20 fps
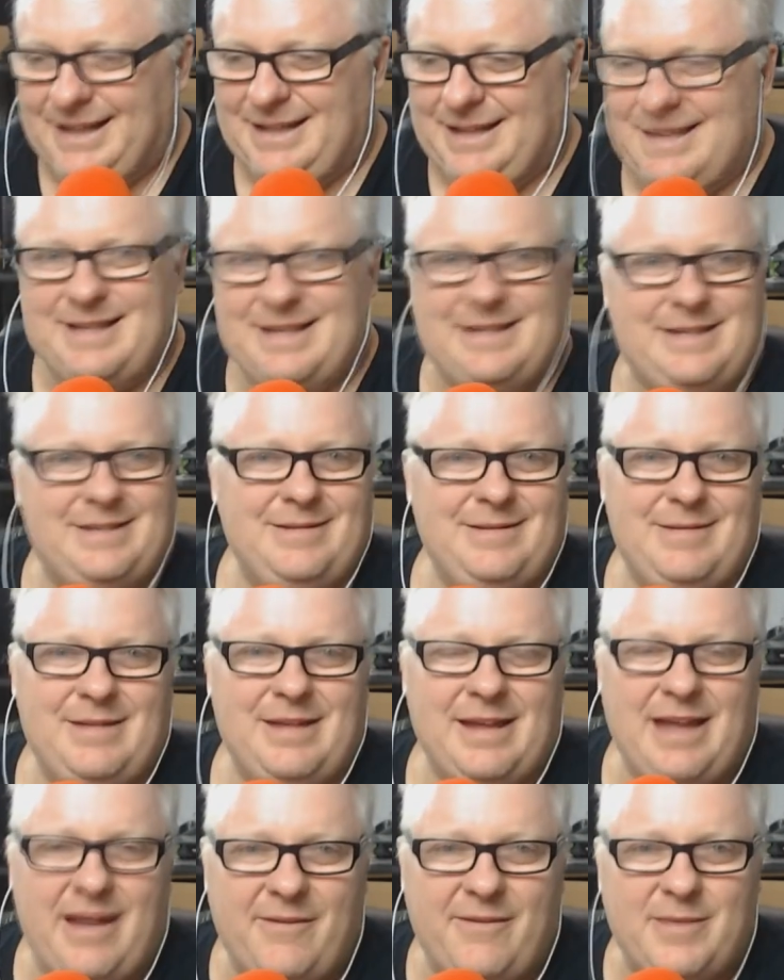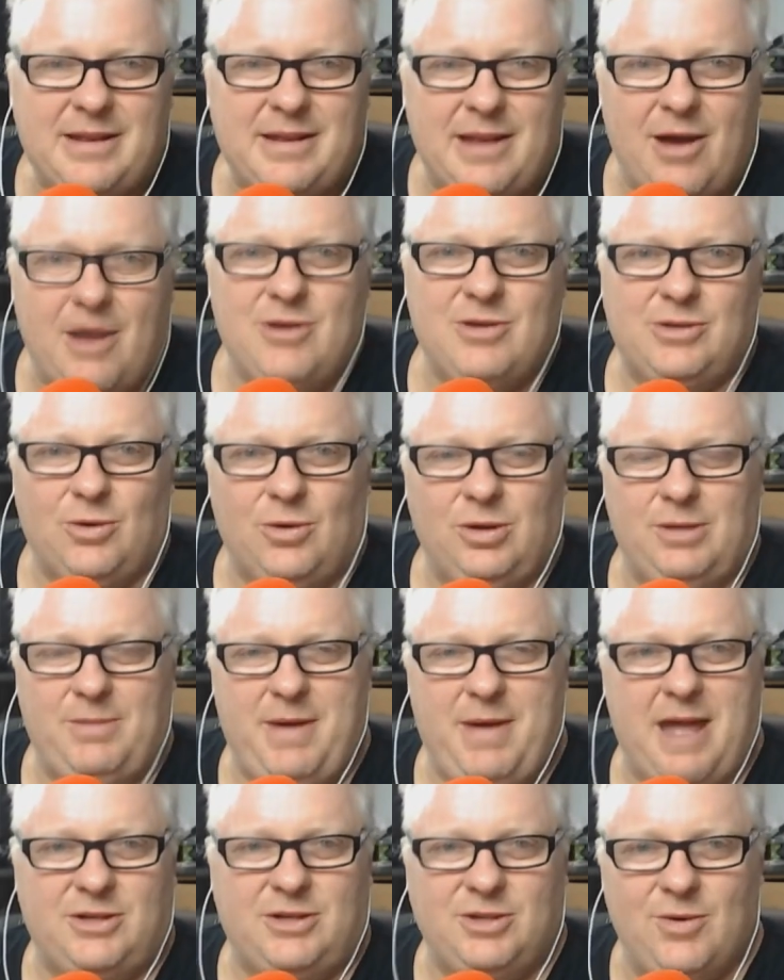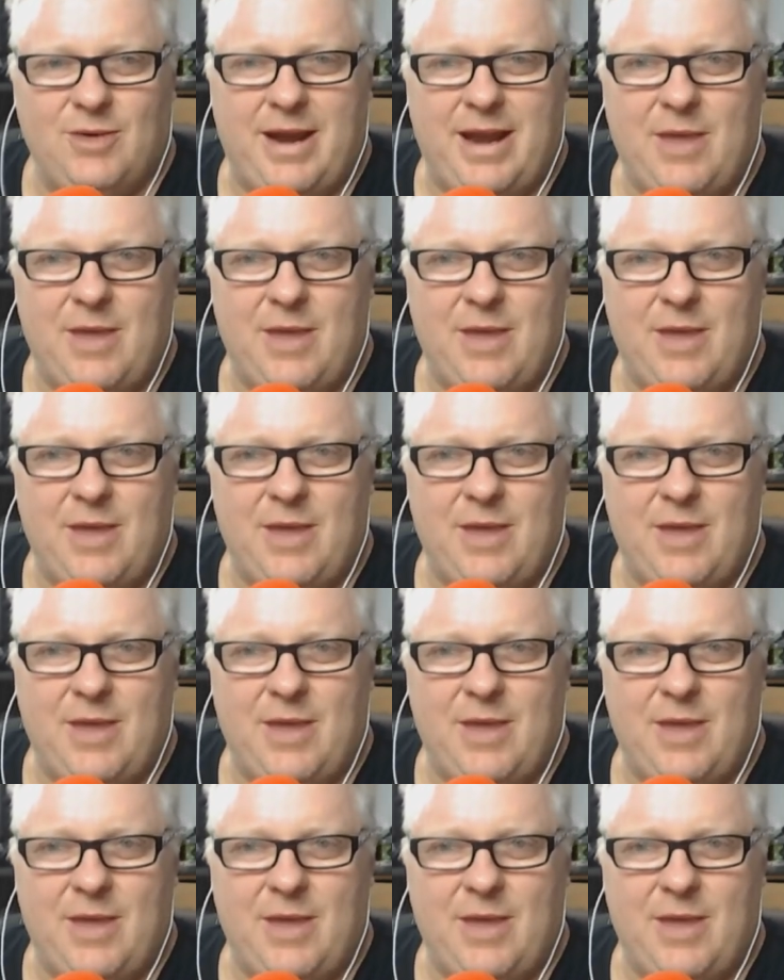the government knows all about you